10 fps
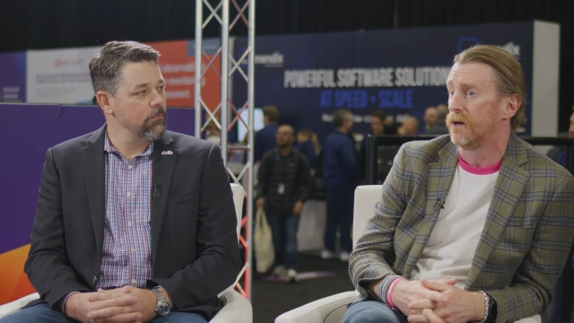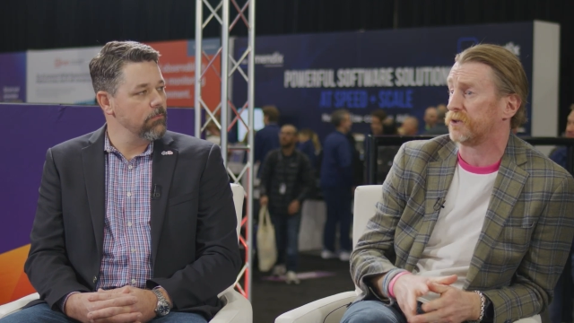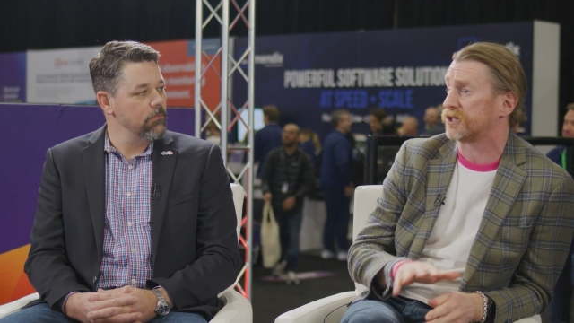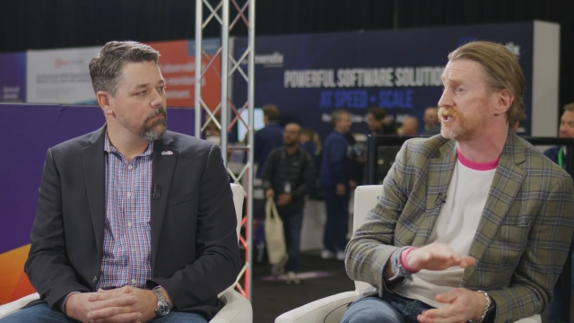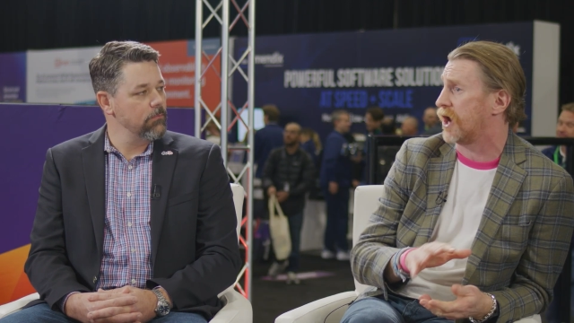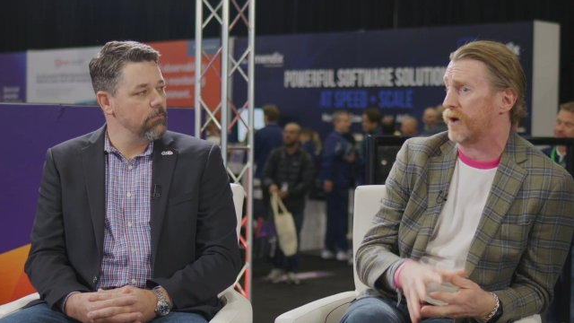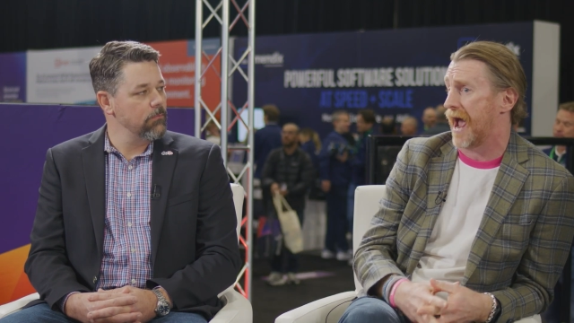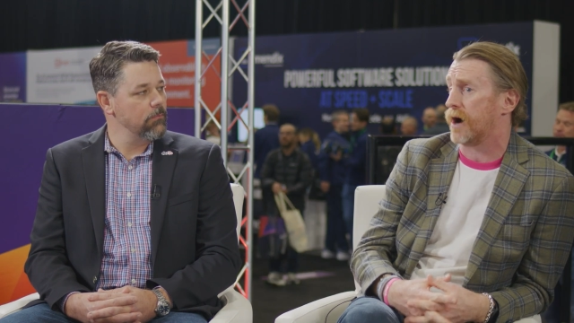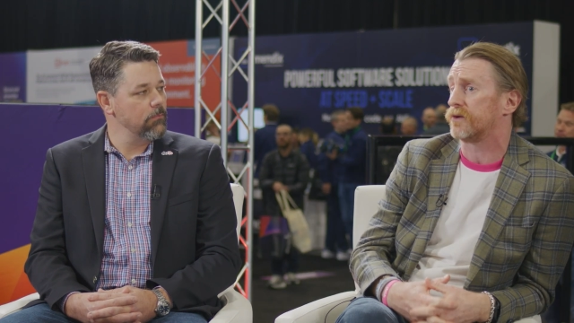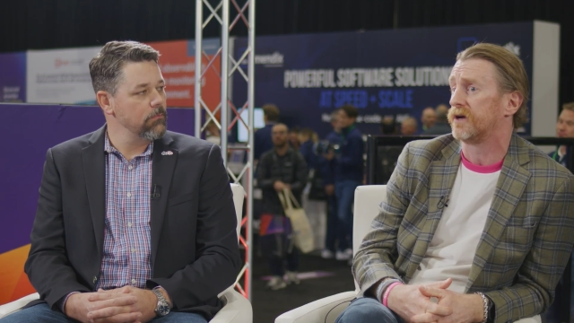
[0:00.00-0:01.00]
Speaker 1: but there's no
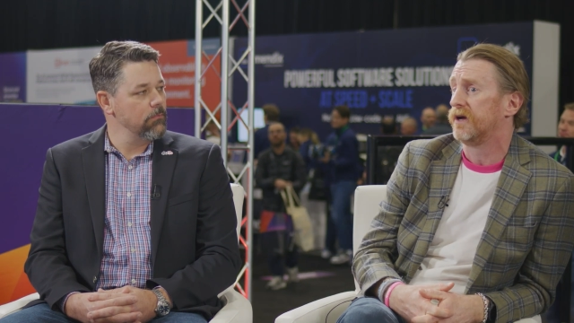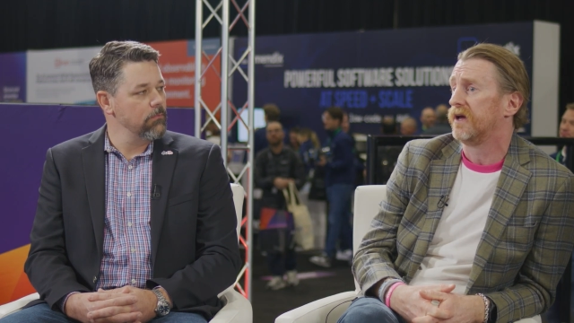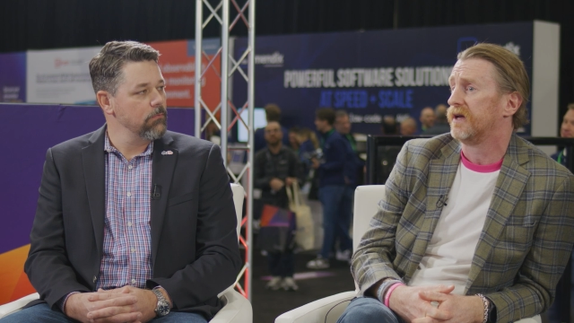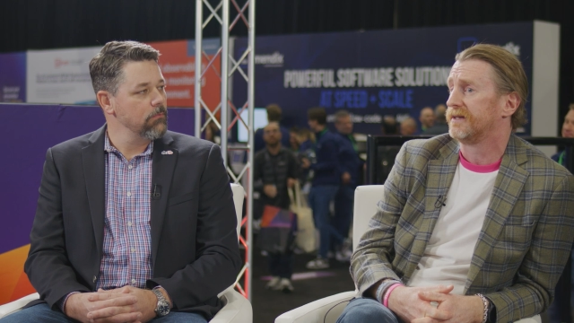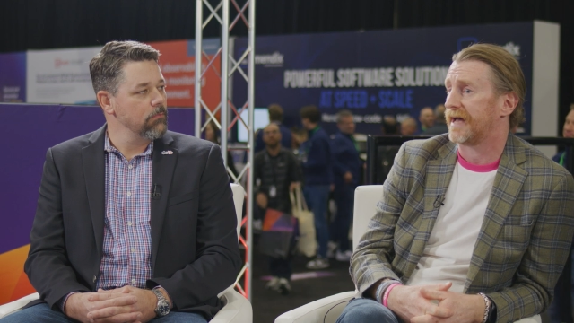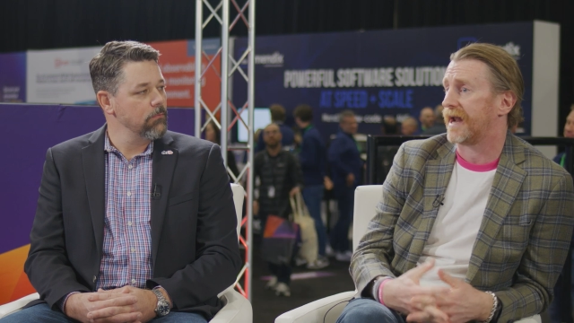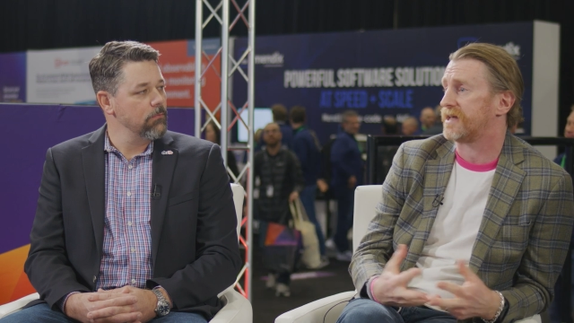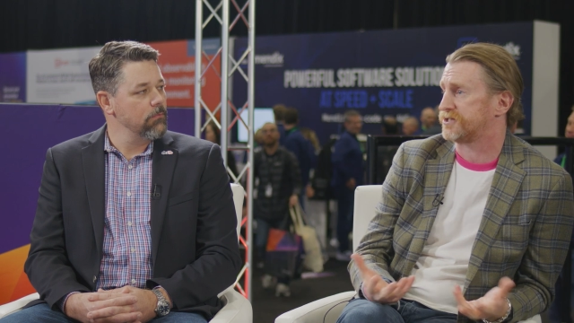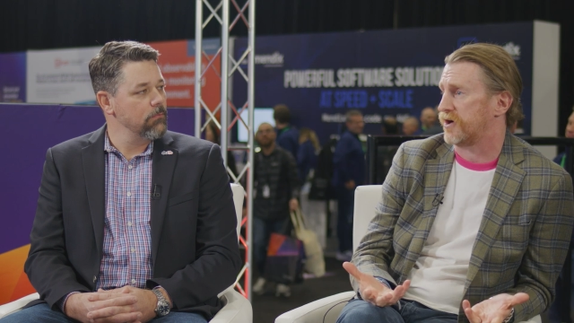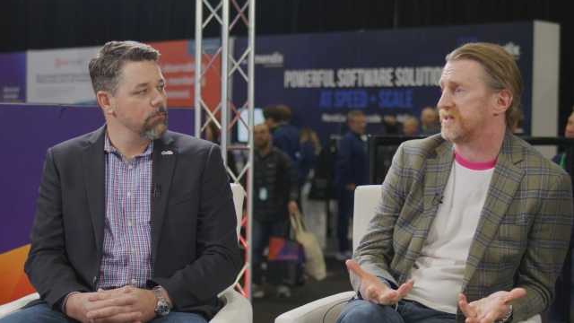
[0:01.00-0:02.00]
doubt that
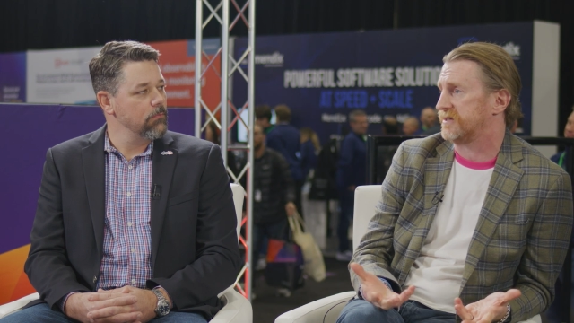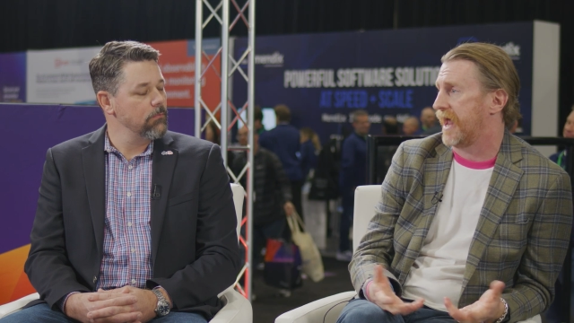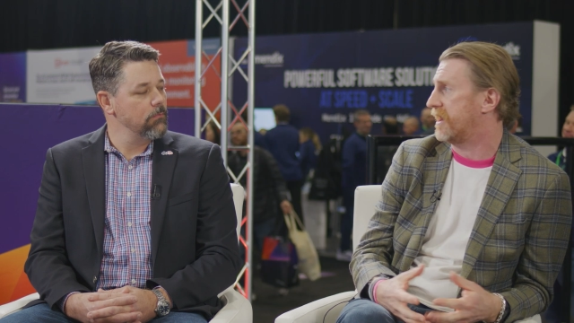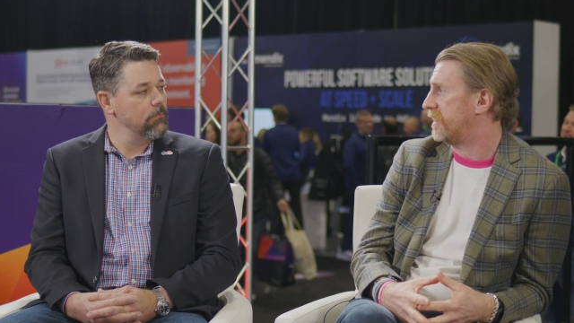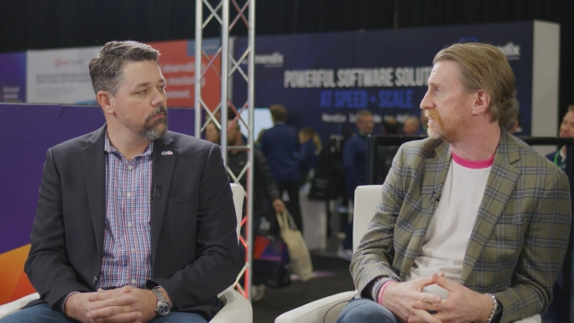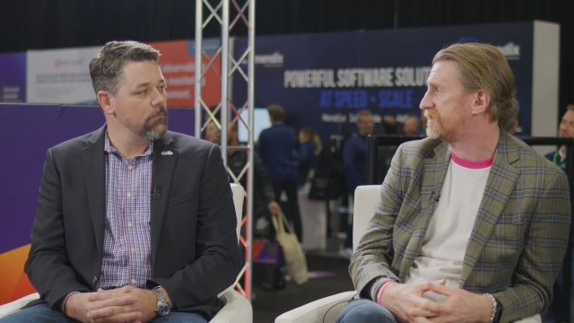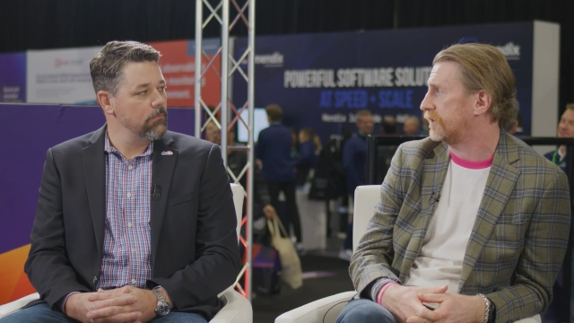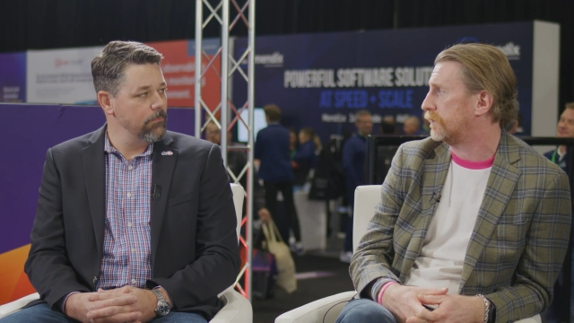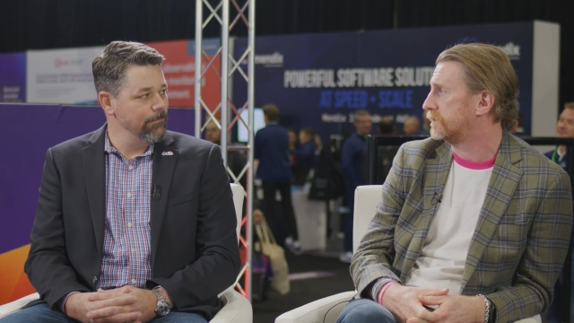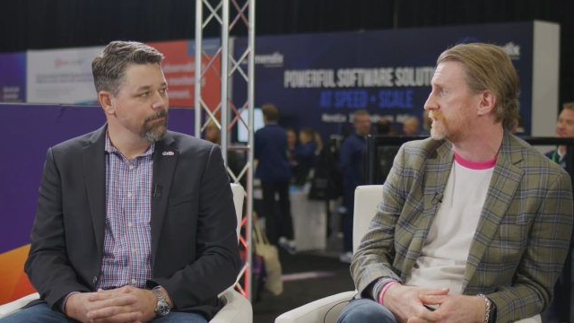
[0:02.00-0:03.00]
has translated into